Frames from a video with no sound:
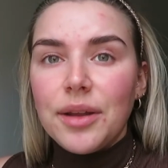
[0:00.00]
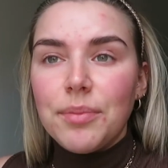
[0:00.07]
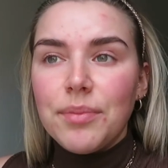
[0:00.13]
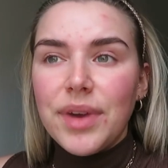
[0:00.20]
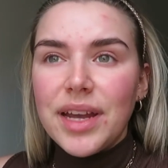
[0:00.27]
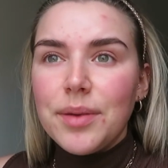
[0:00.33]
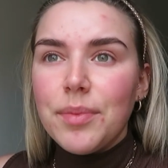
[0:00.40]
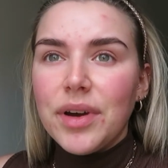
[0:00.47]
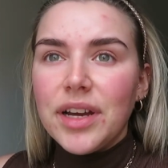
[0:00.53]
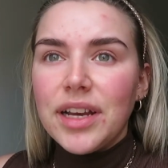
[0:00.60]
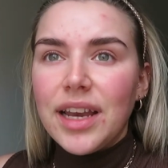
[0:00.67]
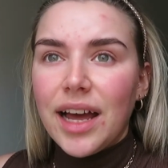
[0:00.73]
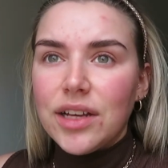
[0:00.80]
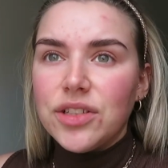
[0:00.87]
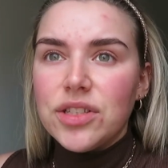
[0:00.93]
it made my
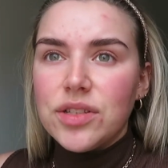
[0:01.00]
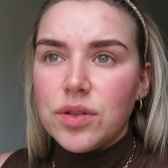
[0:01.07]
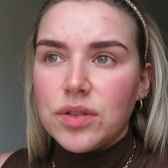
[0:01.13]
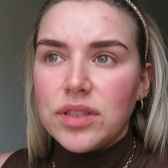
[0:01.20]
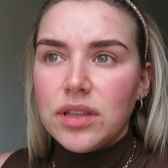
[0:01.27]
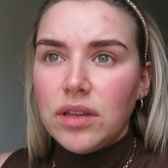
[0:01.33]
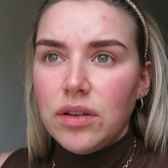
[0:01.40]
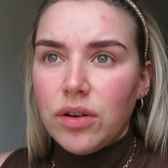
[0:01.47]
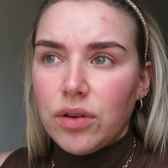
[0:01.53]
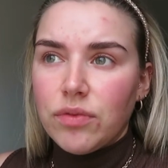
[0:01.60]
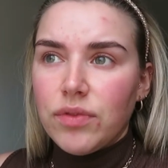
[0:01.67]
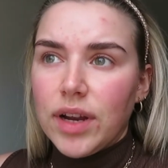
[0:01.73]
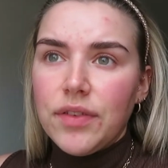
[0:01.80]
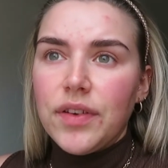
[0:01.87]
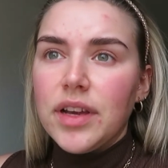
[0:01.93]
lashes look
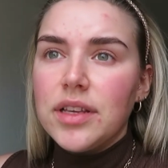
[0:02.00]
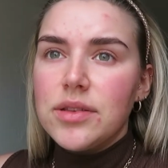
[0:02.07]
horrific.